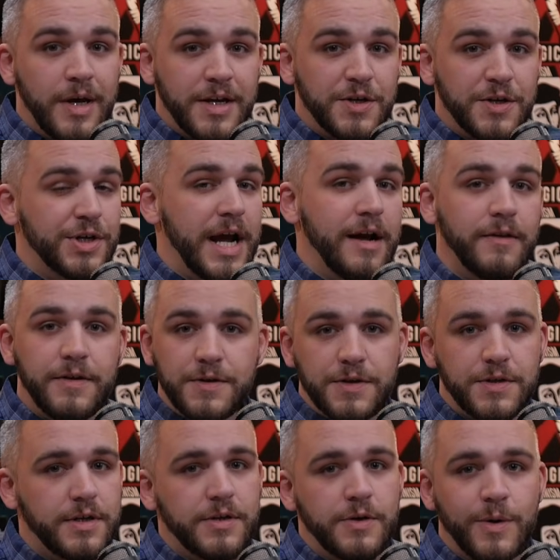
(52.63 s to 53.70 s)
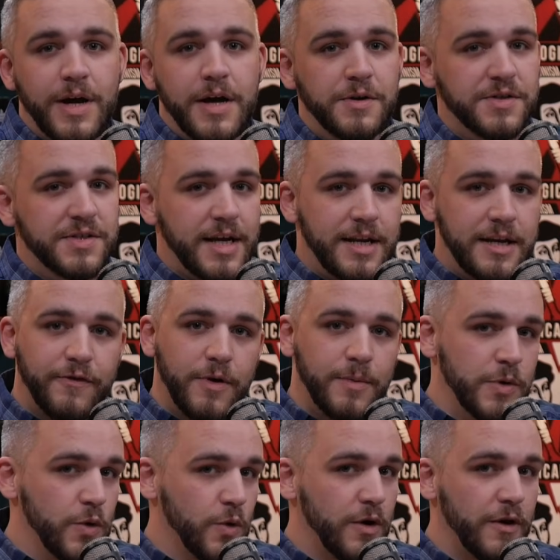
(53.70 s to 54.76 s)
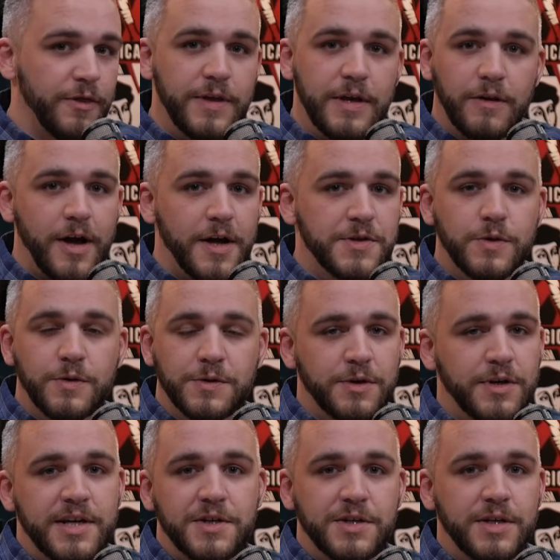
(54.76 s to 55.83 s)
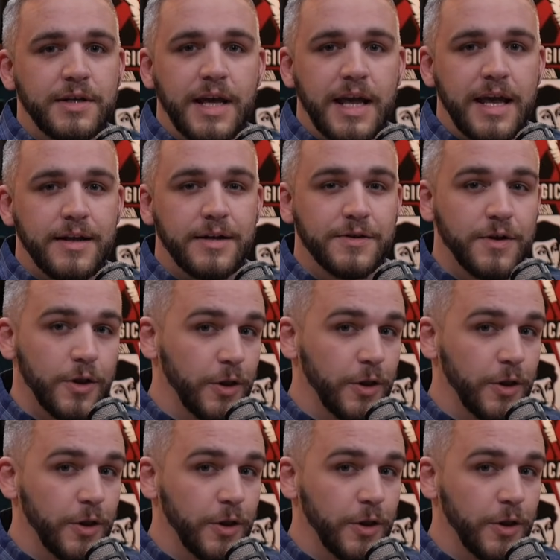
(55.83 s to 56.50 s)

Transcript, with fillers: challenge your understanding from your theological tradition and